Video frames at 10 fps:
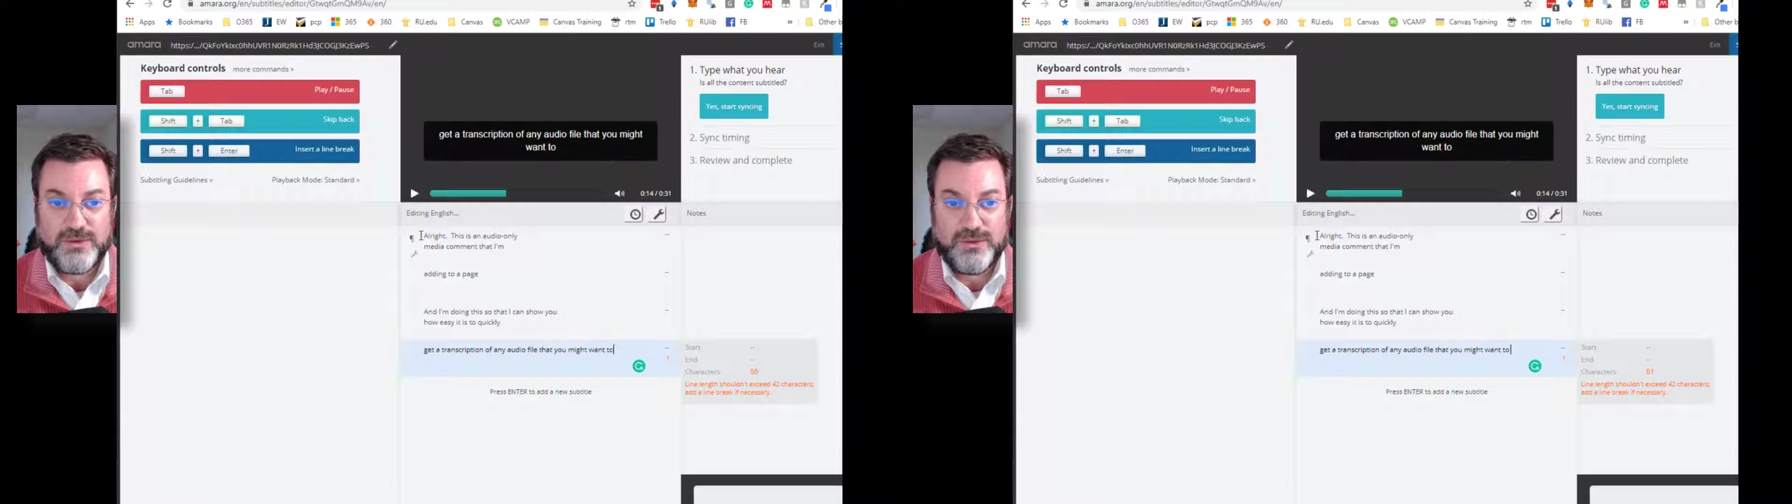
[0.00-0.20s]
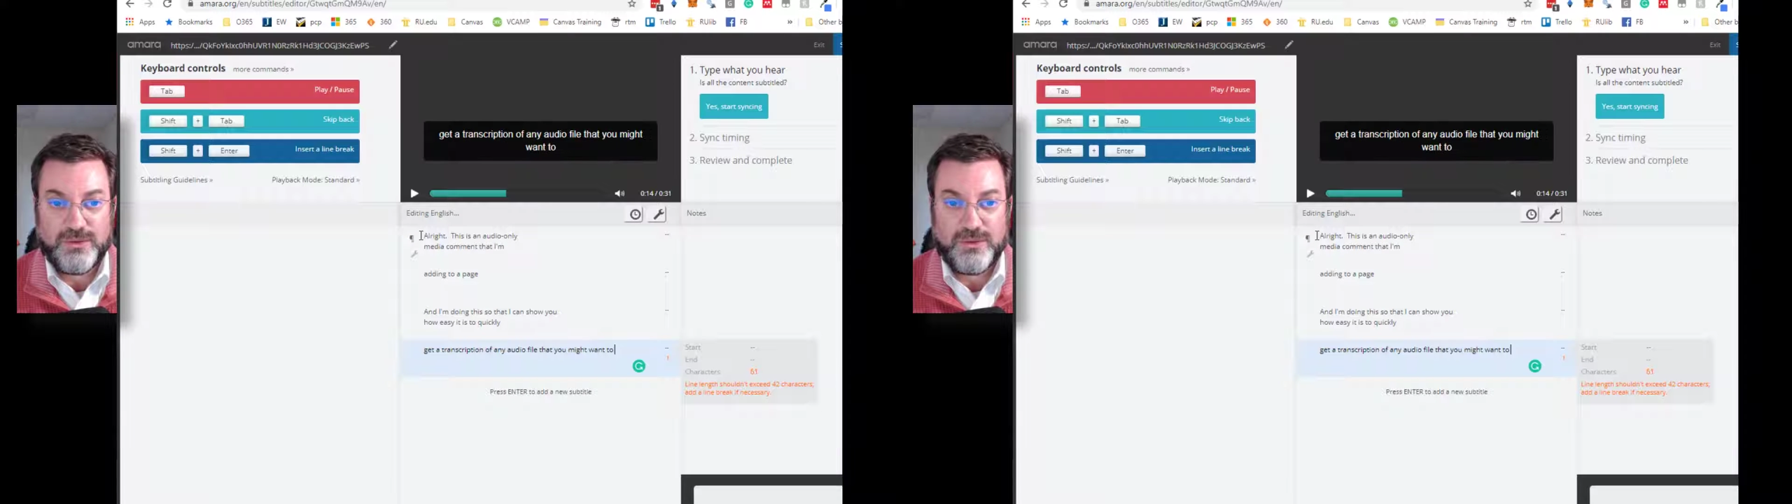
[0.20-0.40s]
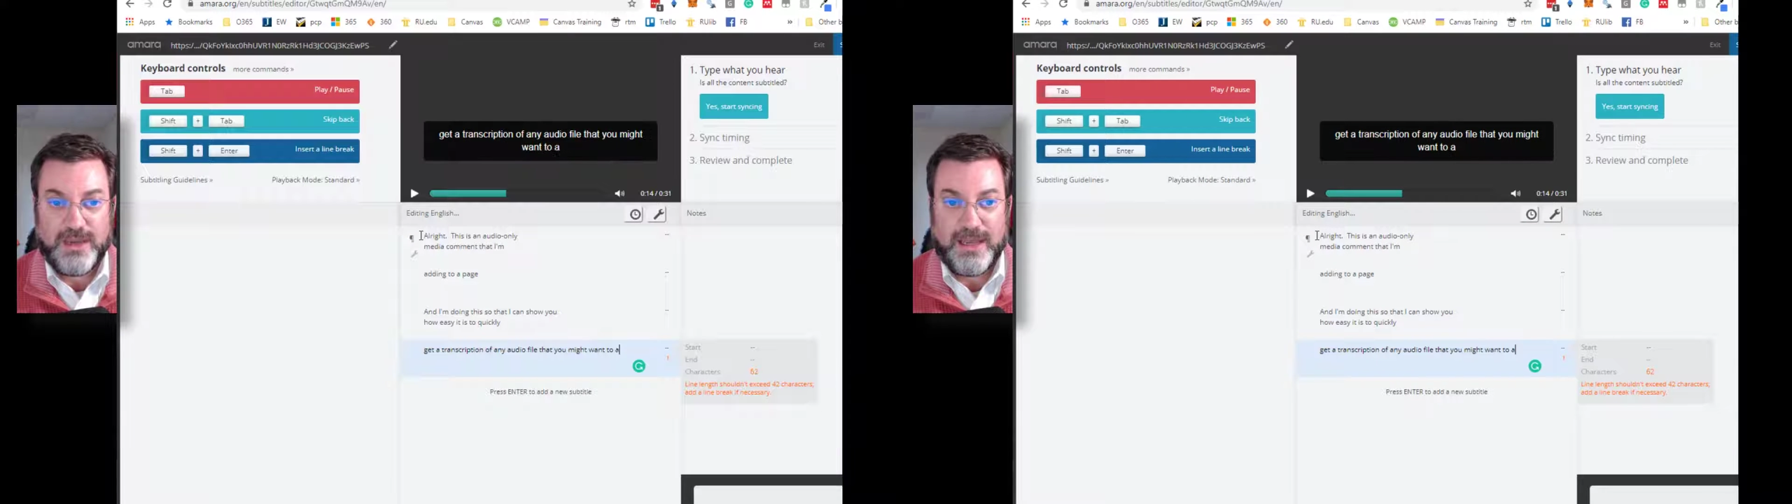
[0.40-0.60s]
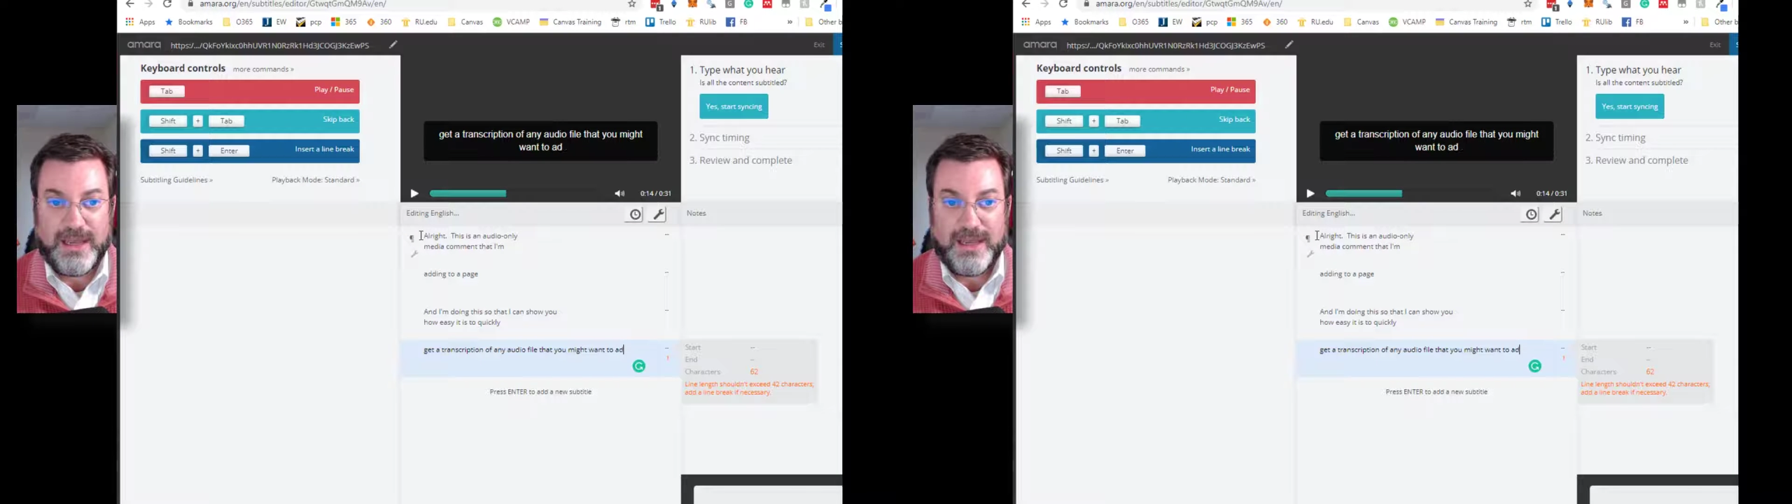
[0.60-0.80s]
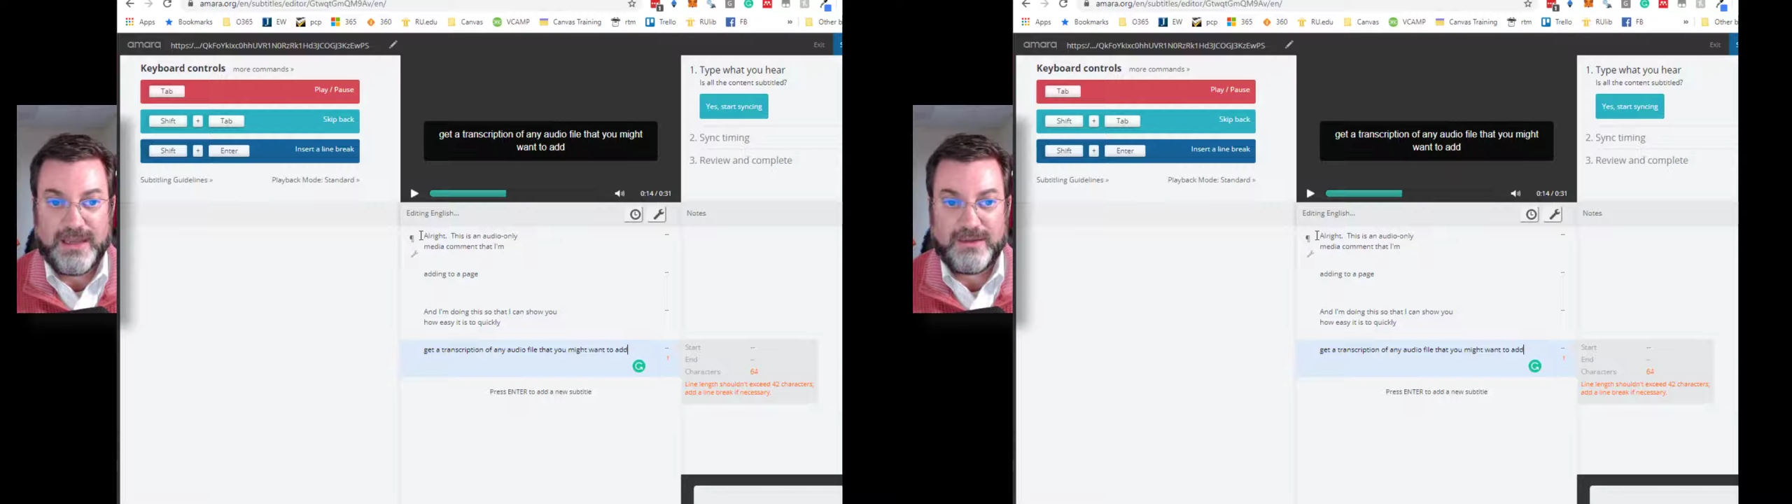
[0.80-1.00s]
to
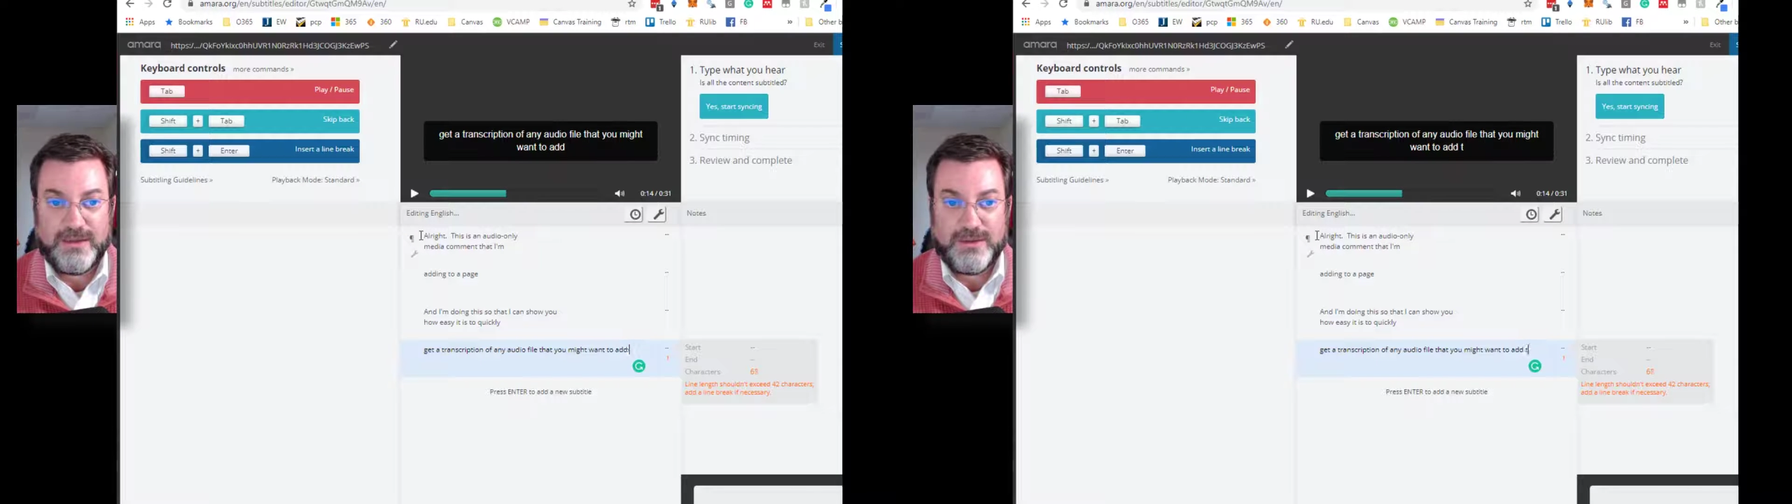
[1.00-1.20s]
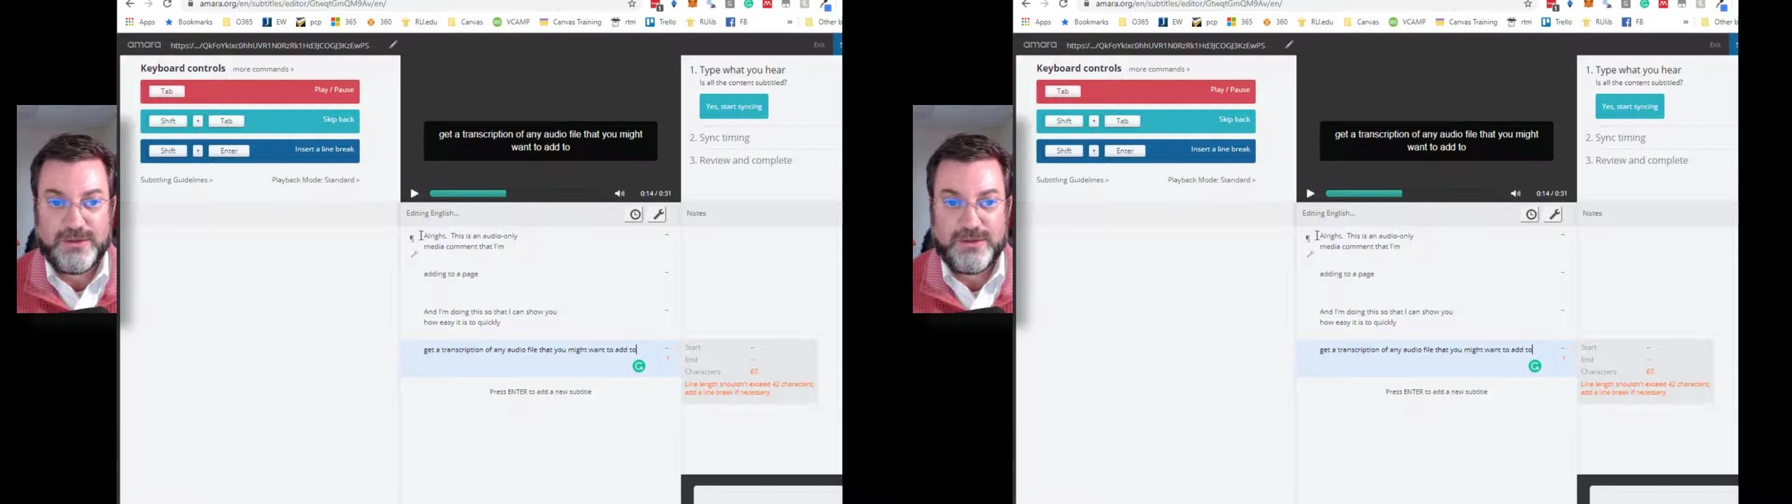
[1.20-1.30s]
add